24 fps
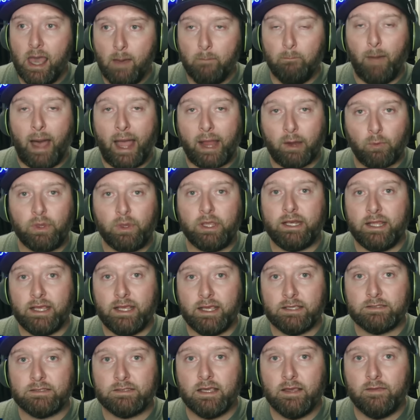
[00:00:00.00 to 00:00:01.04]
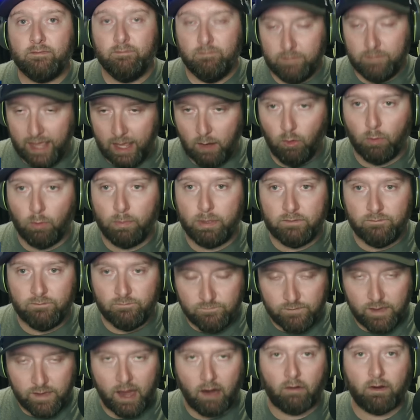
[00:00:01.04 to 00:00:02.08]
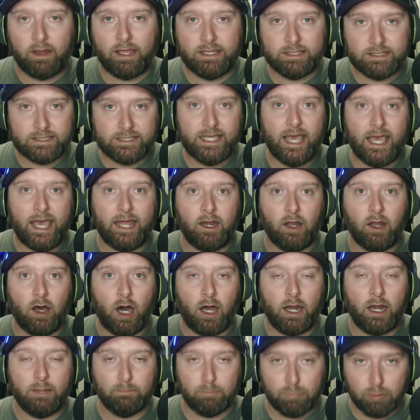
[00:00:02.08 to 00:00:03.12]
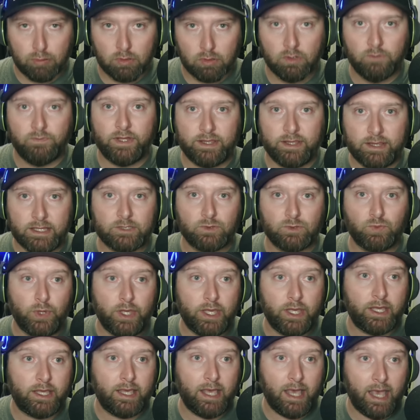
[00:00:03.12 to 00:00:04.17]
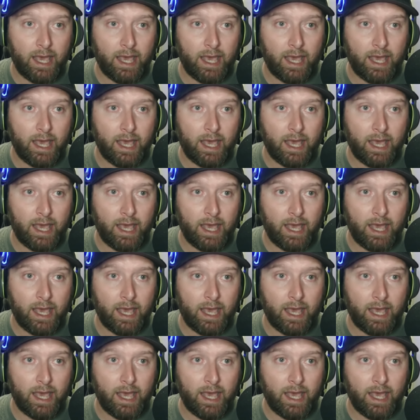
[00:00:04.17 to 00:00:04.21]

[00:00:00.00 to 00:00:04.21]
my read is they will be very intent on improving this week,